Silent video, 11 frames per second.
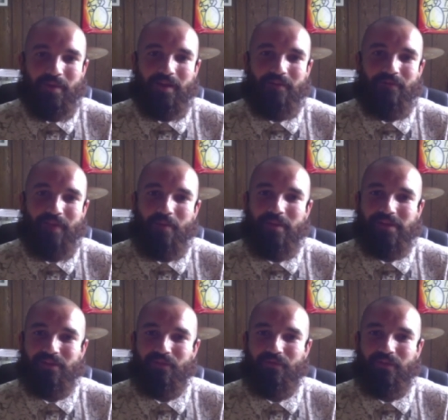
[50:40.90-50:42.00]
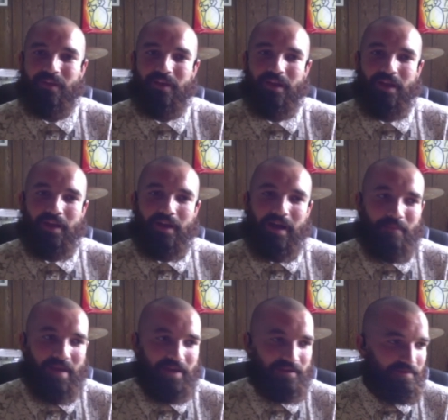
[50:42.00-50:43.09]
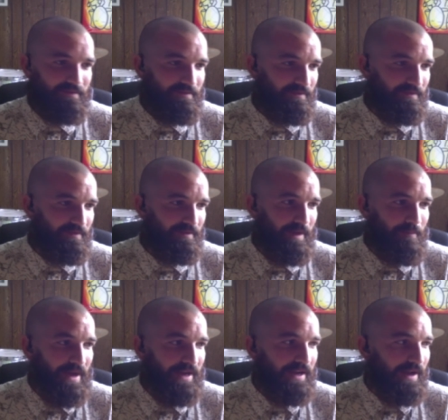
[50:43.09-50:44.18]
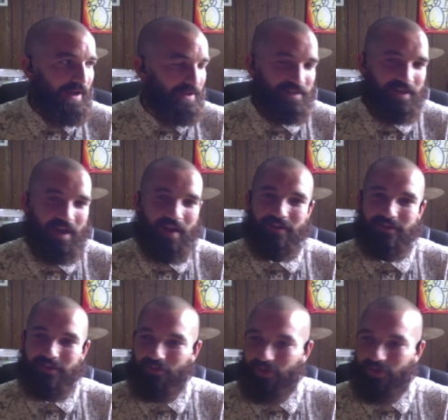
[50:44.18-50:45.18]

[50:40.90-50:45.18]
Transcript: I found myself in, I'm not, I'm not, I'm not scared to look